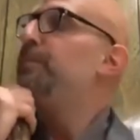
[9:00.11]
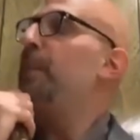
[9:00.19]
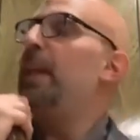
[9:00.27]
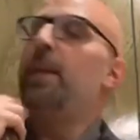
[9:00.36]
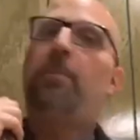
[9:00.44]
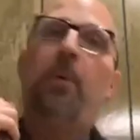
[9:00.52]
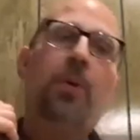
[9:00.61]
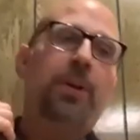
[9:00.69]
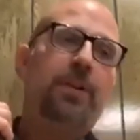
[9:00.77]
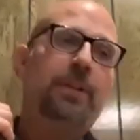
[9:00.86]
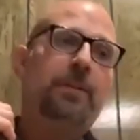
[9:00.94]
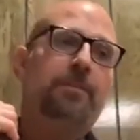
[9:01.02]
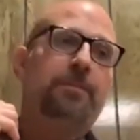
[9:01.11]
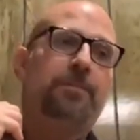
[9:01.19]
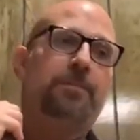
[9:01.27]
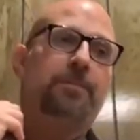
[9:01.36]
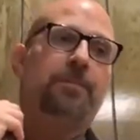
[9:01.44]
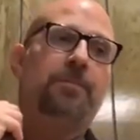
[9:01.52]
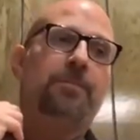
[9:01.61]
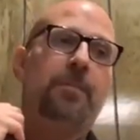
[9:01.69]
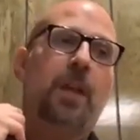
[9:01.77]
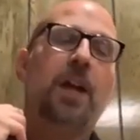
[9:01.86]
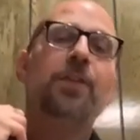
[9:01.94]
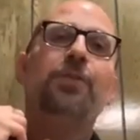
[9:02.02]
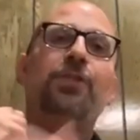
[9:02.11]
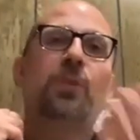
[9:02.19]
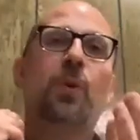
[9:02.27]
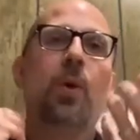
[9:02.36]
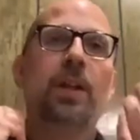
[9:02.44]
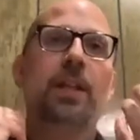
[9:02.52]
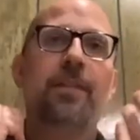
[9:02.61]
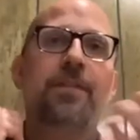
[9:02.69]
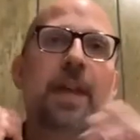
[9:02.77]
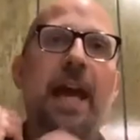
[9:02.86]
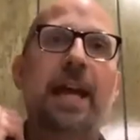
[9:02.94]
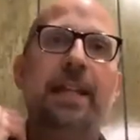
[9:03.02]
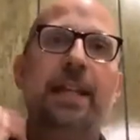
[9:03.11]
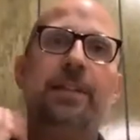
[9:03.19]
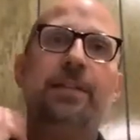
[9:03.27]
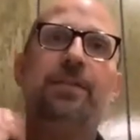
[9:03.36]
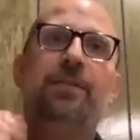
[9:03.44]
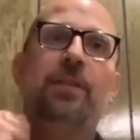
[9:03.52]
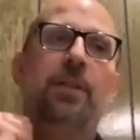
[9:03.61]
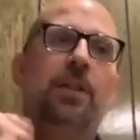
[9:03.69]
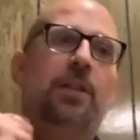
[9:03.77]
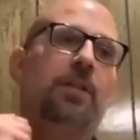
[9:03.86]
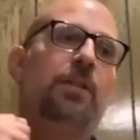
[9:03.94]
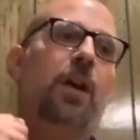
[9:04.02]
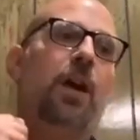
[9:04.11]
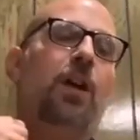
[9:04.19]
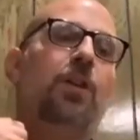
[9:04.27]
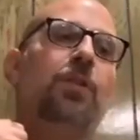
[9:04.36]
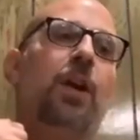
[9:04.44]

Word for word: An important underscoring of that is our,